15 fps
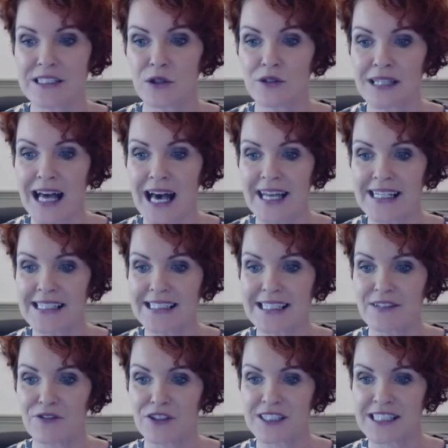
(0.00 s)
So that is
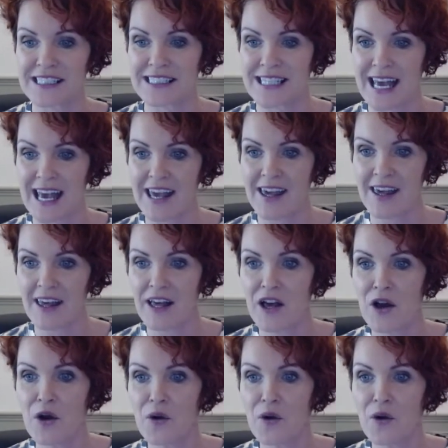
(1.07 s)
it for today.